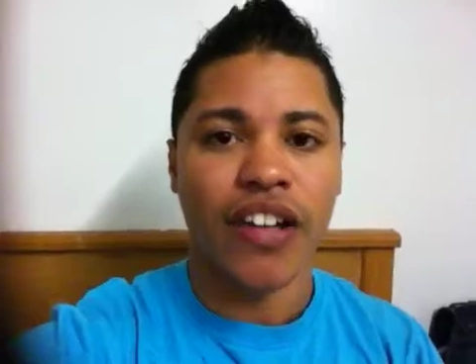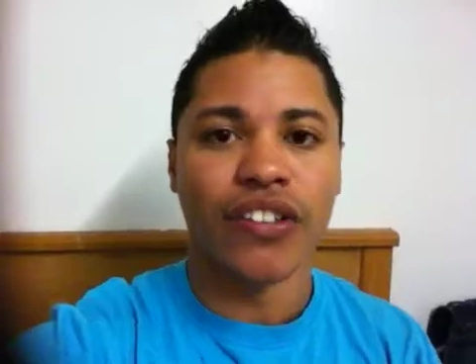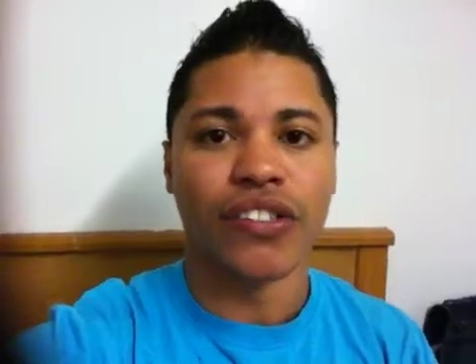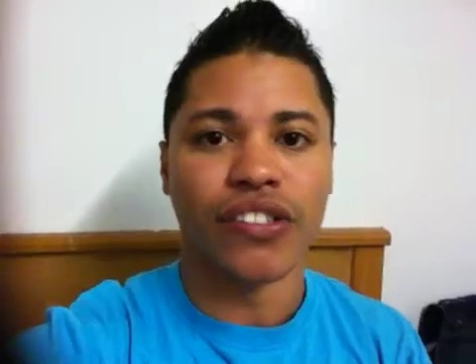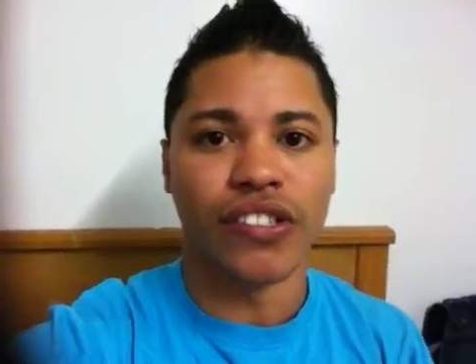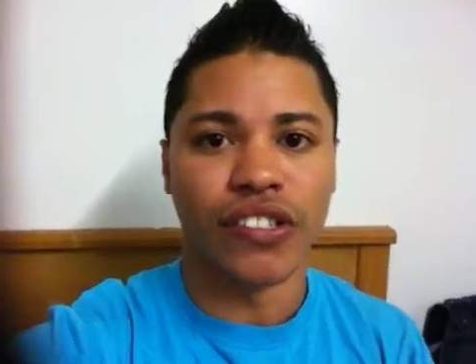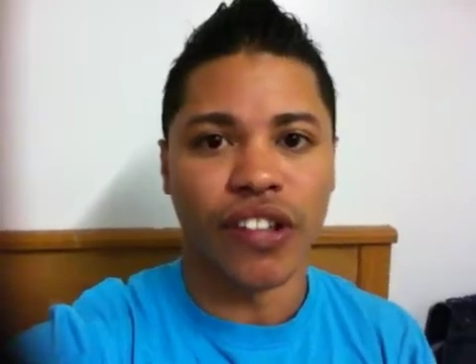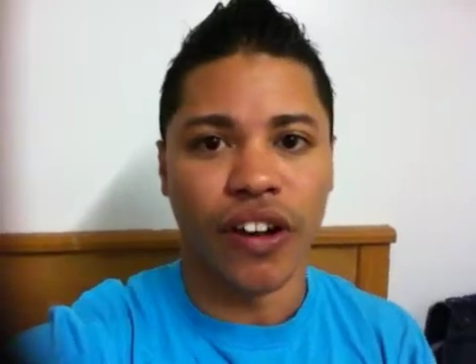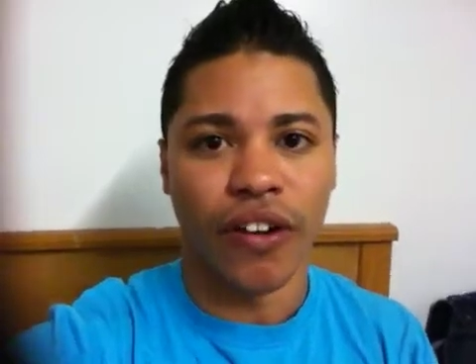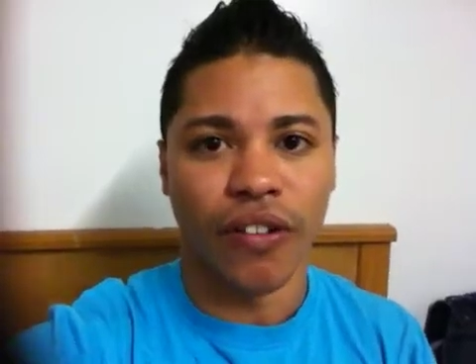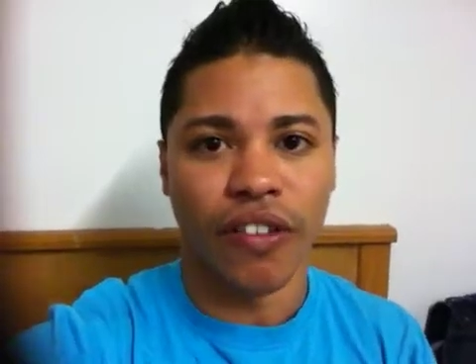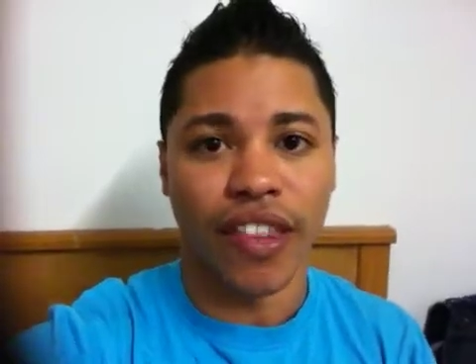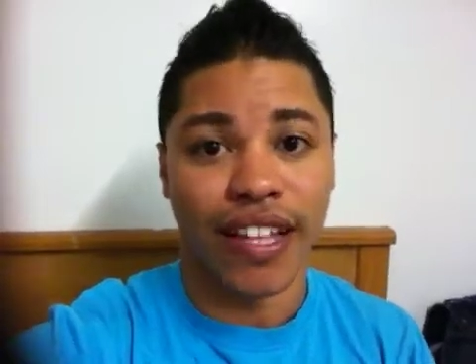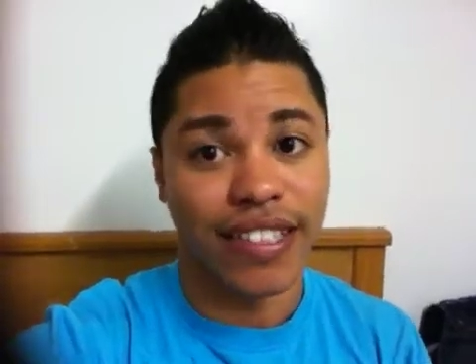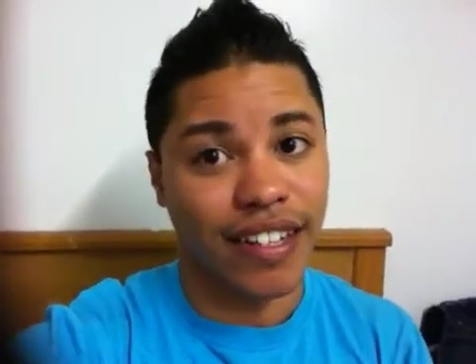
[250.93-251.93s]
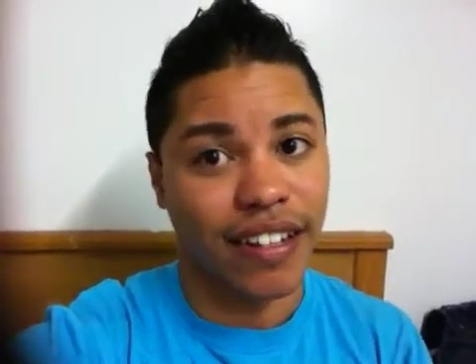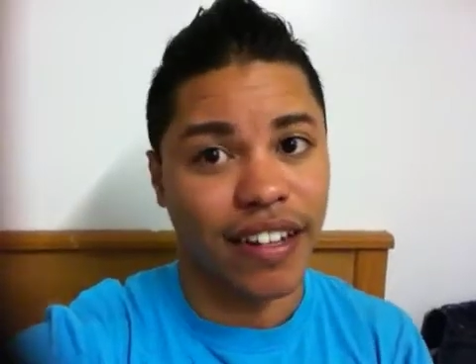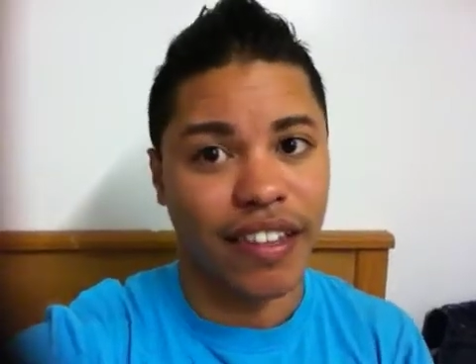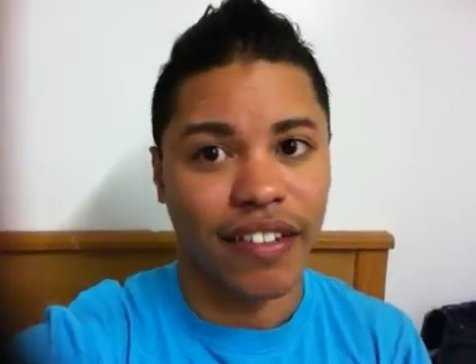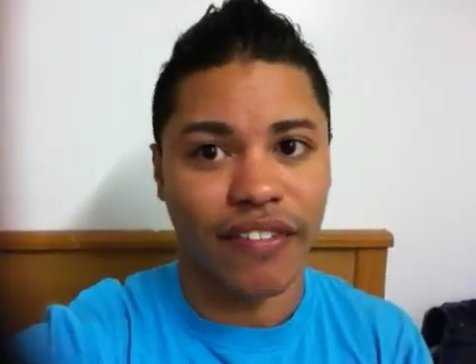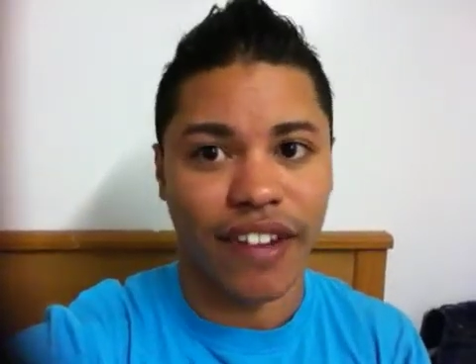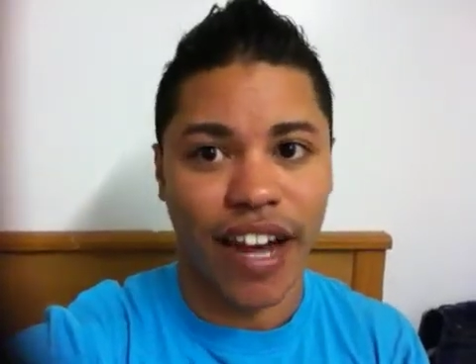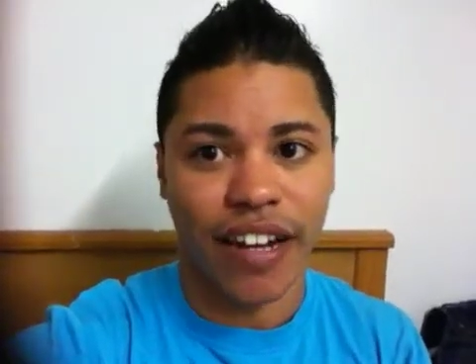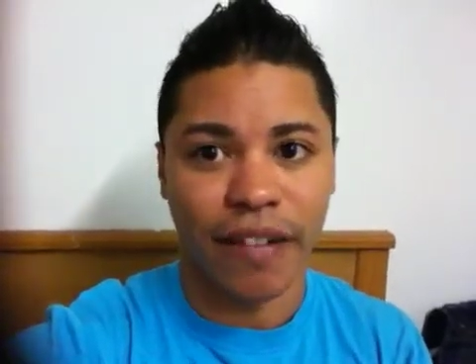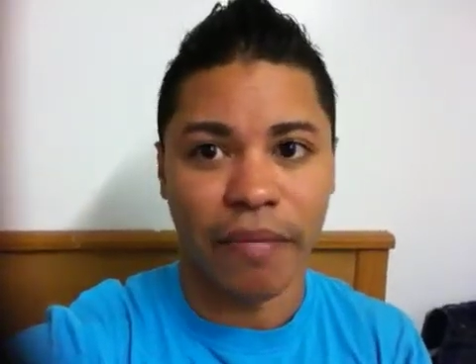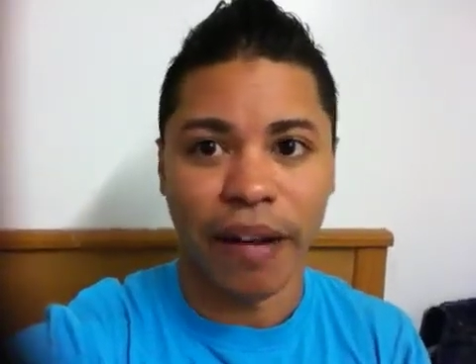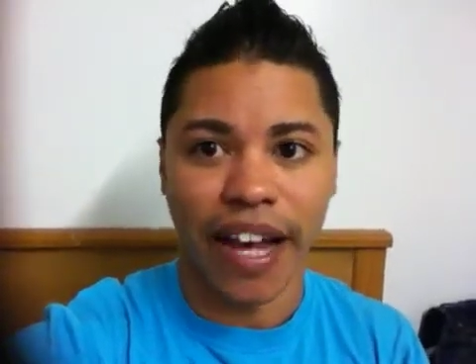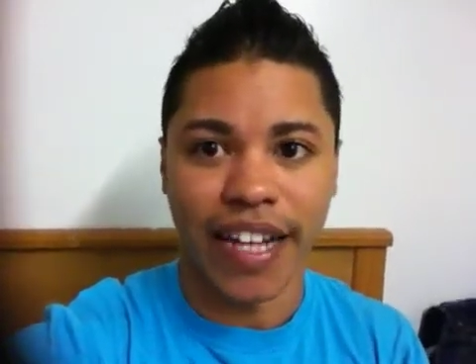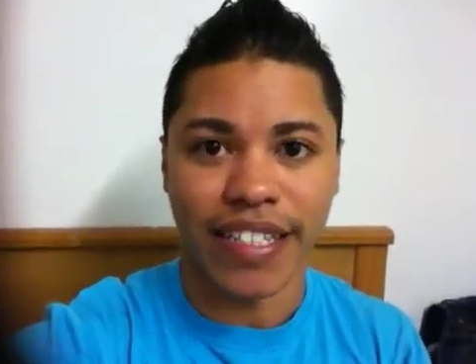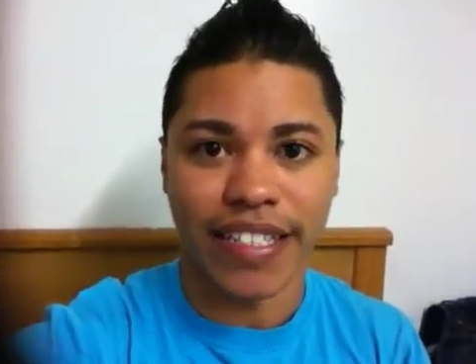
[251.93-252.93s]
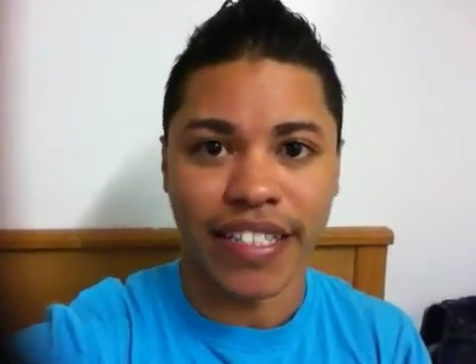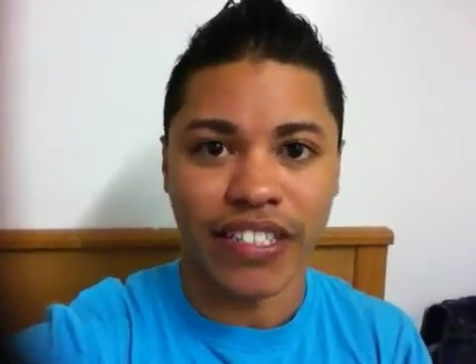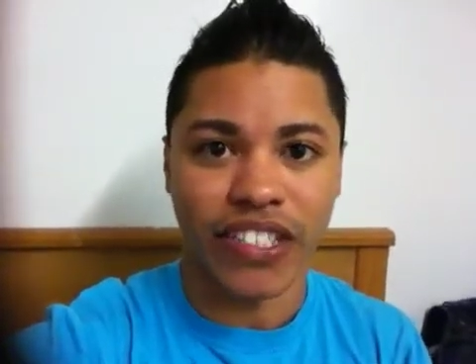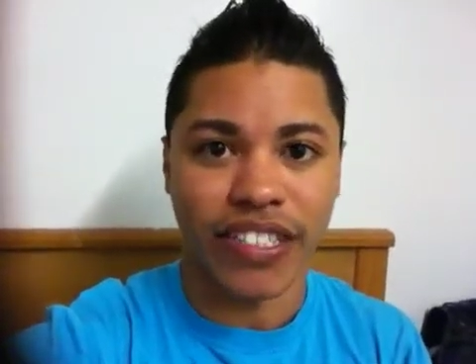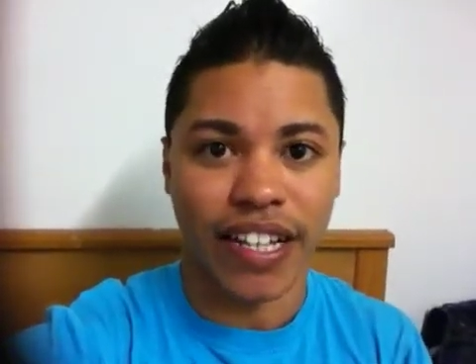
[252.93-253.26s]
So that's another rite of passage